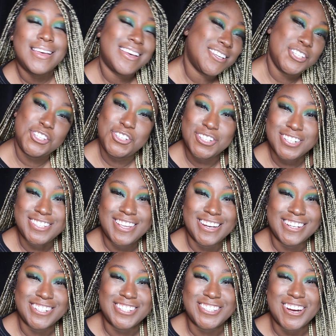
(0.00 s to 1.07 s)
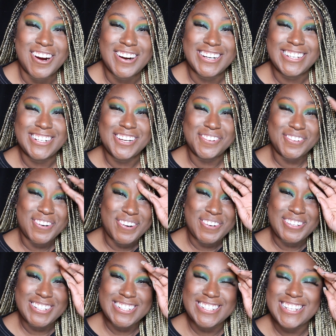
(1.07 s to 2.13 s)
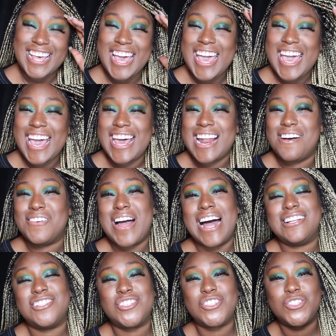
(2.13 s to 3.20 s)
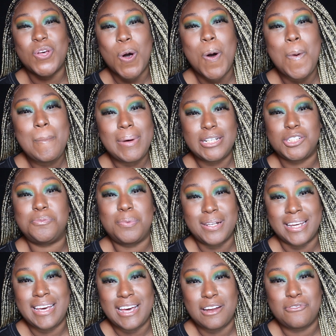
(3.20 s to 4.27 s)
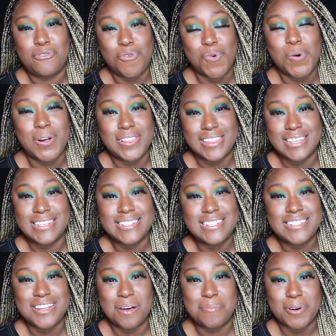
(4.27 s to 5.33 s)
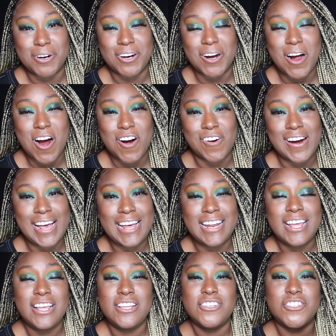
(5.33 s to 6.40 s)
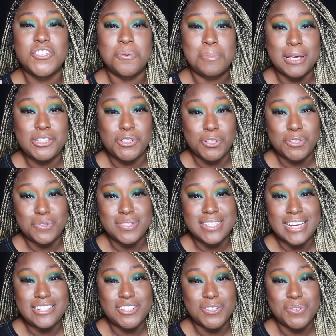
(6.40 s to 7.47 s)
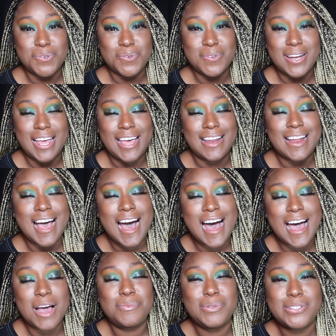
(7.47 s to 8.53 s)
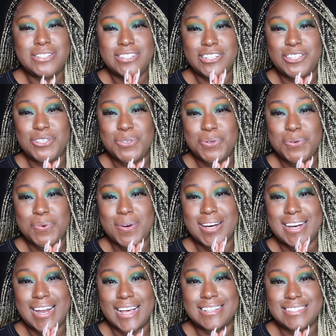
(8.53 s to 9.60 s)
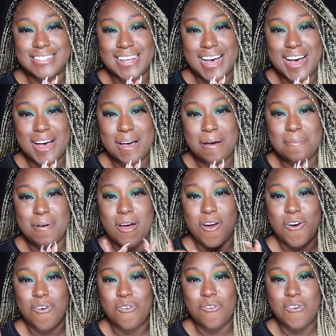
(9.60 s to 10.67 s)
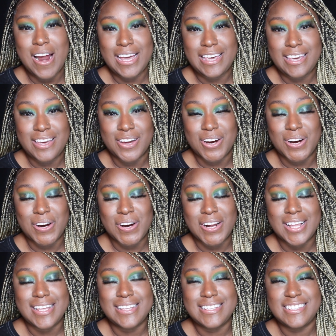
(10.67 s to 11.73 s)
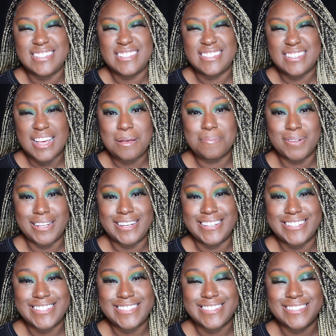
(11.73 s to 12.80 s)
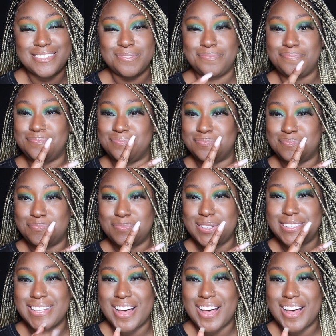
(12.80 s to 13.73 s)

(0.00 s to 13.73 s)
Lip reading: is just getting started, of course, and I've got so much planned for this summer, all right? So make sure you stay tuned, and I will see you next time right here, same place. Peace